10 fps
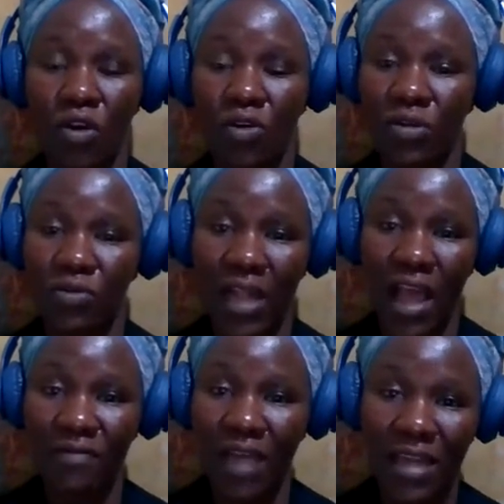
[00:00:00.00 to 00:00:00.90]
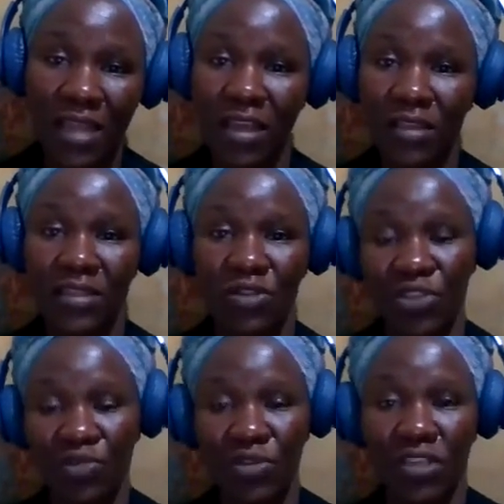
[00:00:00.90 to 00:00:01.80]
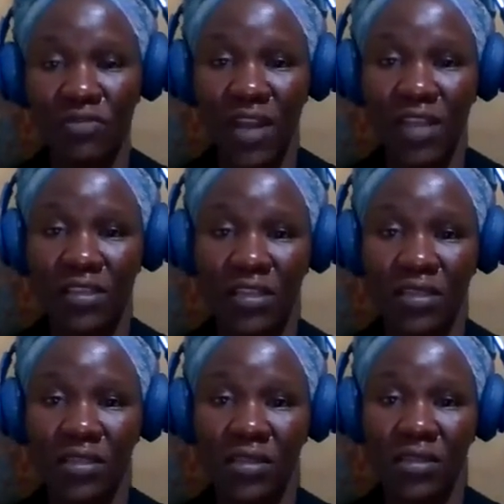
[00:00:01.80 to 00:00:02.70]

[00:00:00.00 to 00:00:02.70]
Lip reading: or we'll have another T20 franchise?